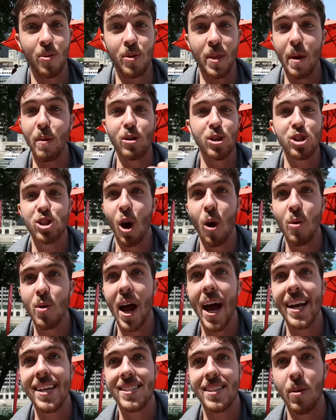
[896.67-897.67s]
they were so
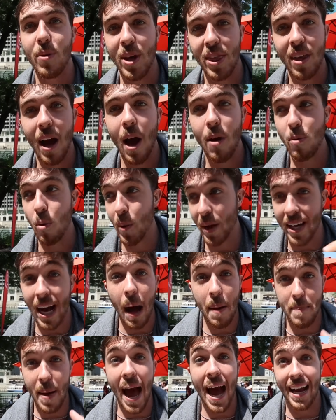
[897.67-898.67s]
nice that we thought when we
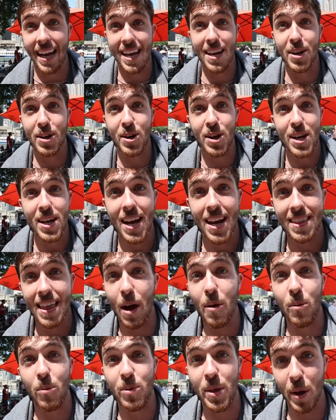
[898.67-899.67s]
got back here
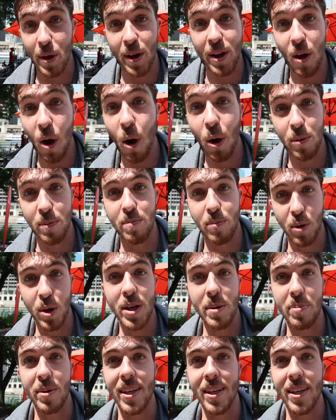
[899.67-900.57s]
that they called Marine